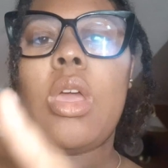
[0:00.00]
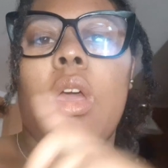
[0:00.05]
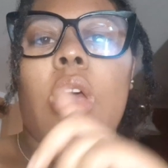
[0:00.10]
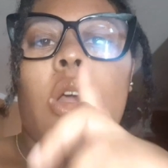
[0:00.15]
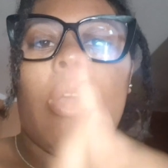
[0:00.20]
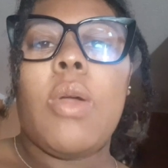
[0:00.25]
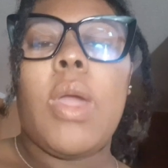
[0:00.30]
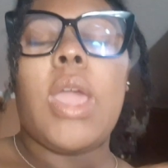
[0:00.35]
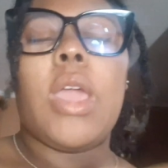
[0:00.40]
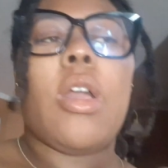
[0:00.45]

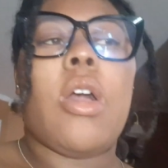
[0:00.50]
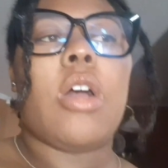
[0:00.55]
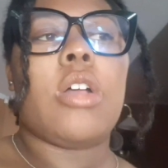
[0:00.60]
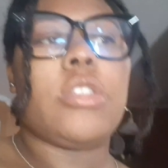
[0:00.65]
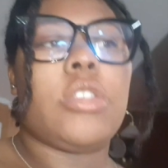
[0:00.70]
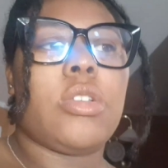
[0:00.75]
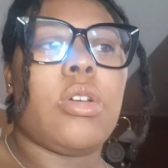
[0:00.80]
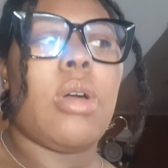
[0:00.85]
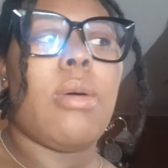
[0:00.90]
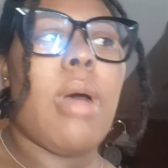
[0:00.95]
Okay, y'all,
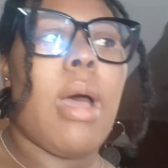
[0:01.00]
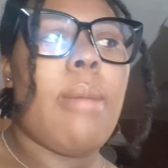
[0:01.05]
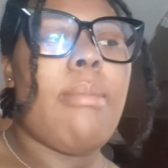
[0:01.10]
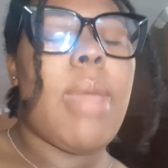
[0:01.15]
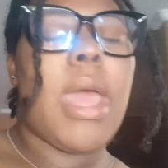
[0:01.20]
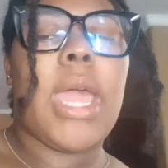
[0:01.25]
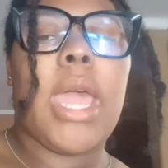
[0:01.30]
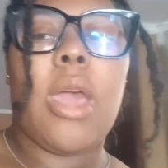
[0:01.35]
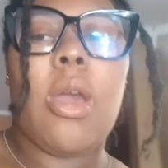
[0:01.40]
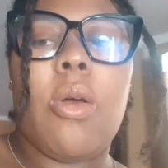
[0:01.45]
so I'm
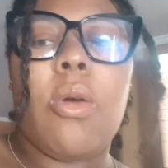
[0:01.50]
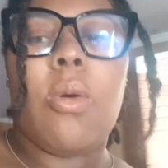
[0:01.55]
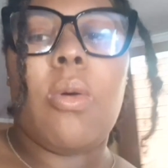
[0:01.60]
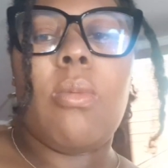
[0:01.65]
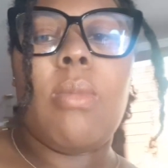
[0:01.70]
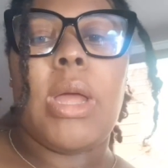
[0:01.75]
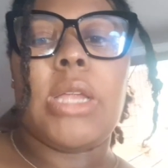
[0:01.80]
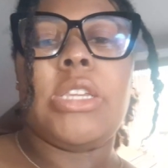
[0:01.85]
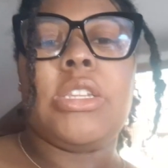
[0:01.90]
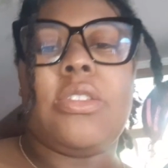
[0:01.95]
back at
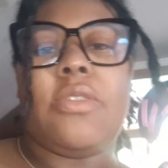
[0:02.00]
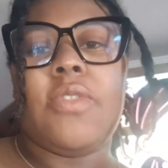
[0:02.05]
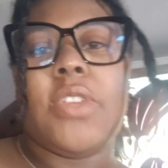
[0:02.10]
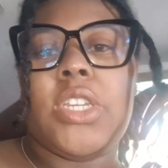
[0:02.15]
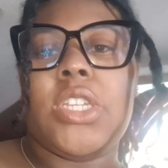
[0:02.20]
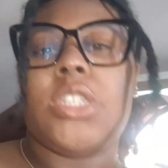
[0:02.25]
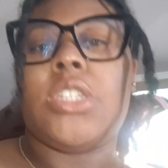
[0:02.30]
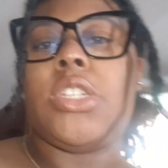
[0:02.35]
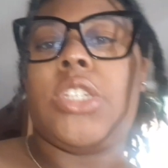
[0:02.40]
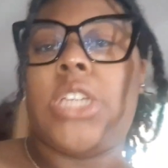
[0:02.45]
home. I just
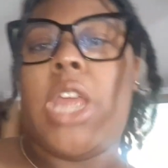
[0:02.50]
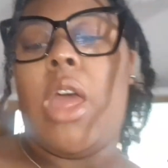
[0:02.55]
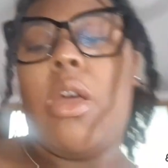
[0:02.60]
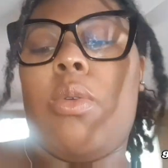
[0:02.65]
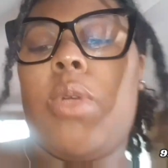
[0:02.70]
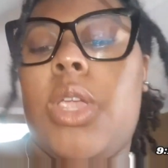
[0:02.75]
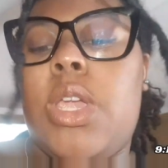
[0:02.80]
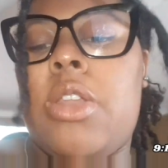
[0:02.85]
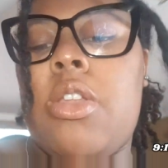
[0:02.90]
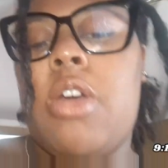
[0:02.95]
finished
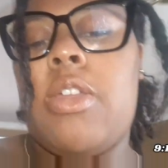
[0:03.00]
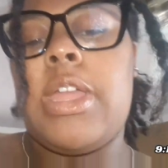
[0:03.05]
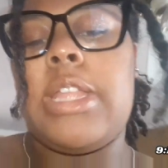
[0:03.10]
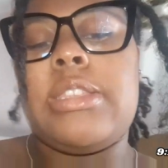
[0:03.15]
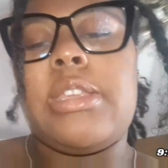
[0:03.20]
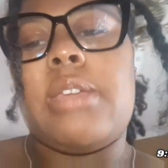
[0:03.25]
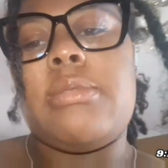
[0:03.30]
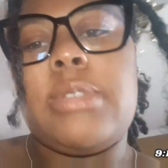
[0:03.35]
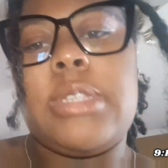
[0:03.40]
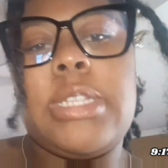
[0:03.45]
showering and all that
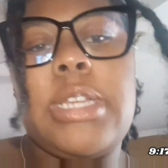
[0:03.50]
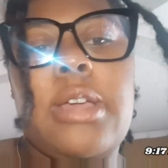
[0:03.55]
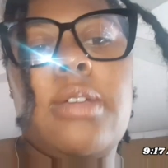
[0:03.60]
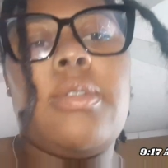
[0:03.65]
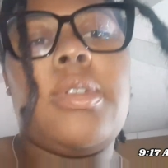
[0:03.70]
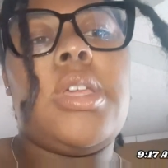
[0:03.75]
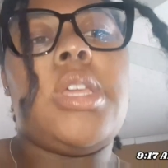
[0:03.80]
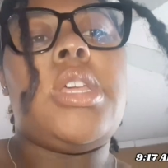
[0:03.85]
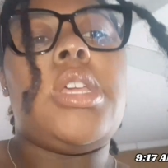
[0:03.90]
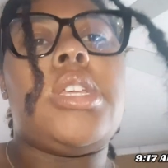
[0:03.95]
type
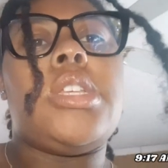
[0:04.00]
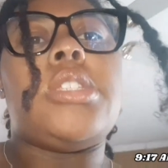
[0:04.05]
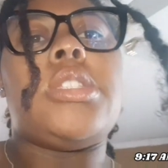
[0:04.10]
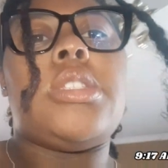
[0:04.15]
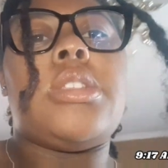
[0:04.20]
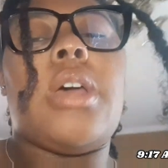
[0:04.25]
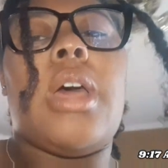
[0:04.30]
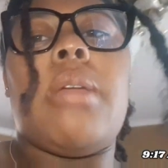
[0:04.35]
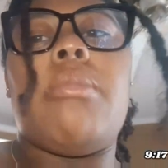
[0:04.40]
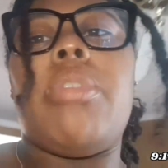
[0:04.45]
stuff.
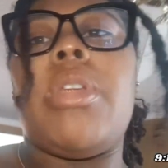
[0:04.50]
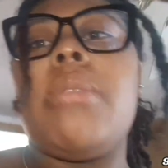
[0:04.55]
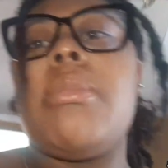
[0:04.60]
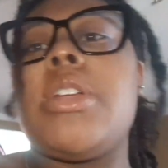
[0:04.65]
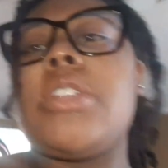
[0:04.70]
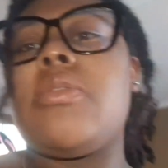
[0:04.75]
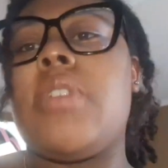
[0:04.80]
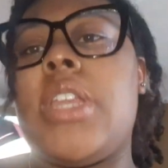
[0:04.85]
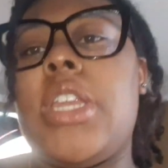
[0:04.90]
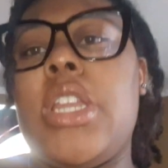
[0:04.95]
So I'm pretty
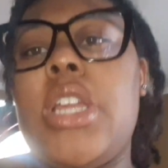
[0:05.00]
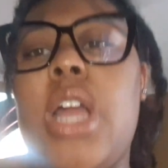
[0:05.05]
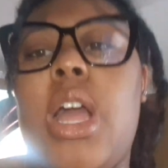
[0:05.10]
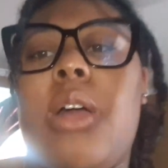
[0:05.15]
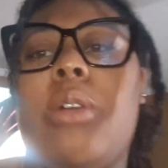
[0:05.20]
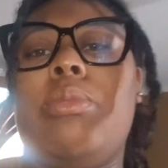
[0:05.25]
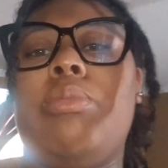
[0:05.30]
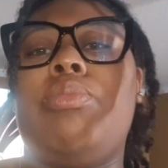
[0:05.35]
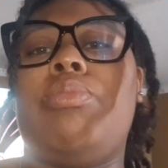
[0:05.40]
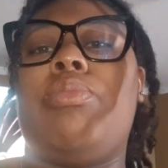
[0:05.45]
much ready to
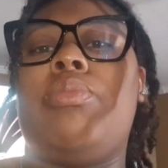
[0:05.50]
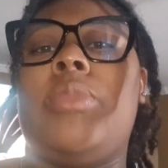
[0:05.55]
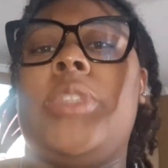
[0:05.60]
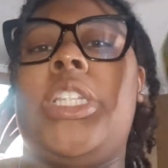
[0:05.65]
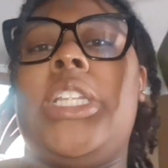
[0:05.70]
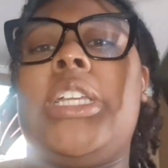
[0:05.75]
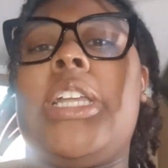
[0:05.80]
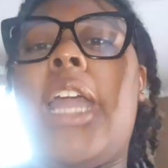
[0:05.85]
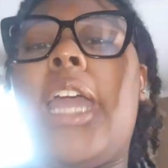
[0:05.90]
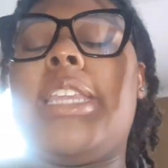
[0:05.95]
go.
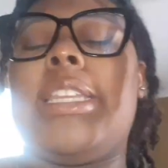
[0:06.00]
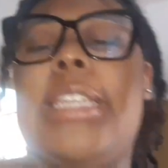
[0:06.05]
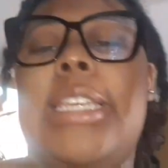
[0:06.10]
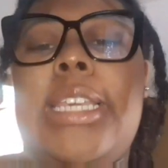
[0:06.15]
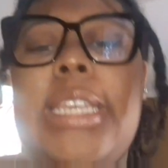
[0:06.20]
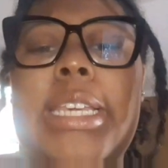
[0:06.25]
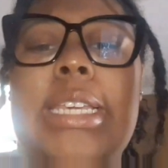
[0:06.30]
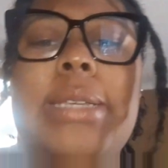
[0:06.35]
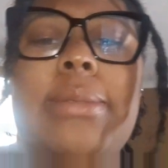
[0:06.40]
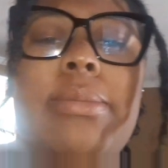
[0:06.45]
Got the
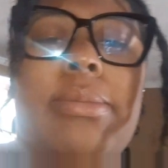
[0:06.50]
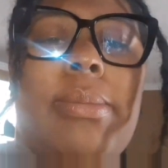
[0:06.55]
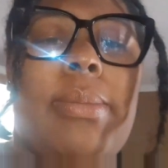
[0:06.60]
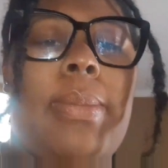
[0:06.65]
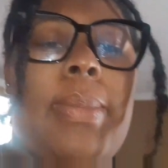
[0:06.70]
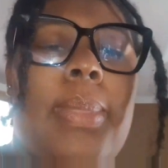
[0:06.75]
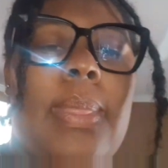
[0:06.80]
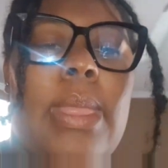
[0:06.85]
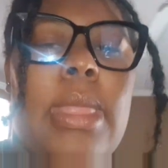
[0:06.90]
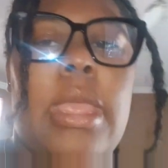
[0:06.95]
key.
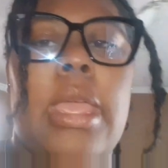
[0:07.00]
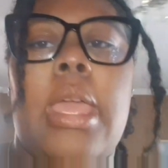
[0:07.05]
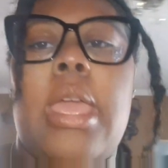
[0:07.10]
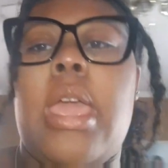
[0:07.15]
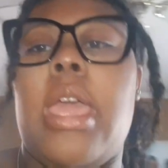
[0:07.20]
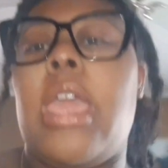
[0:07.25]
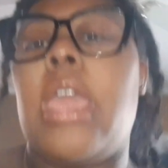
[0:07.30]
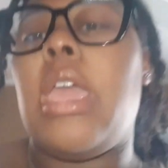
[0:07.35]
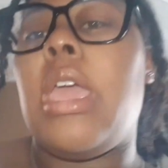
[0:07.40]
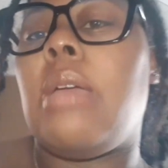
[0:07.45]

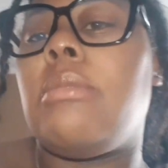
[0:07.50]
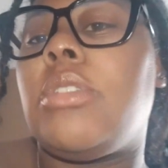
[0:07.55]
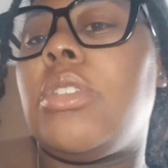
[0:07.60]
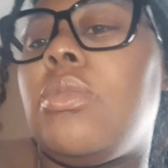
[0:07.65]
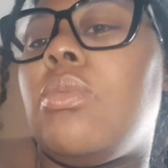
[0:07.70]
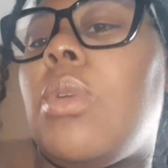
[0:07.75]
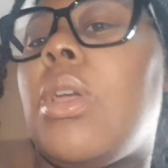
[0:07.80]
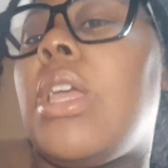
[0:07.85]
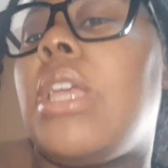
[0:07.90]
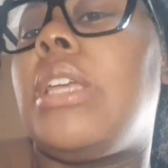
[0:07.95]
And I'm
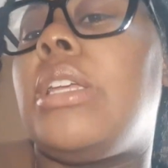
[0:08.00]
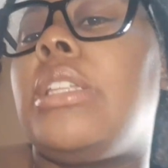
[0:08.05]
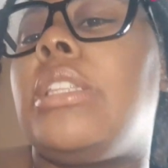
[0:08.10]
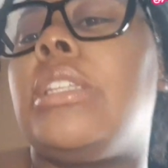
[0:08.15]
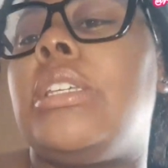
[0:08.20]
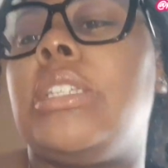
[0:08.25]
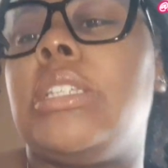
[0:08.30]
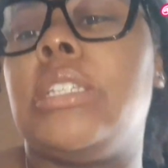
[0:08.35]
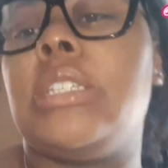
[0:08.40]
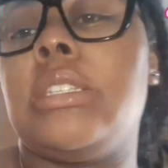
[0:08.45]
just wearing
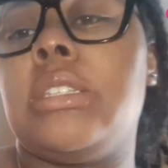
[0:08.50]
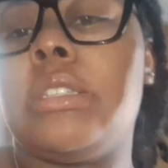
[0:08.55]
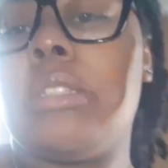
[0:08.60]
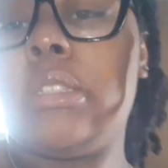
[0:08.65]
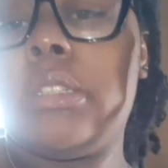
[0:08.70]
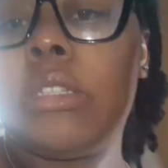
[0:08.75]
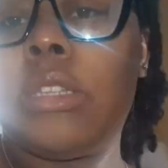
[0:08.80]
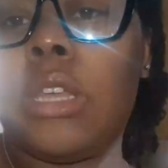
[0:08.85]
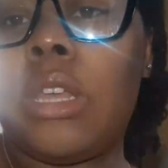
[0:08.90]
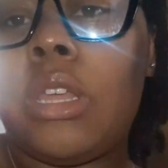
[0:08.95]

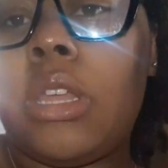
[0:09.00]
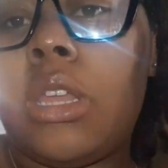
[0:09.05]
this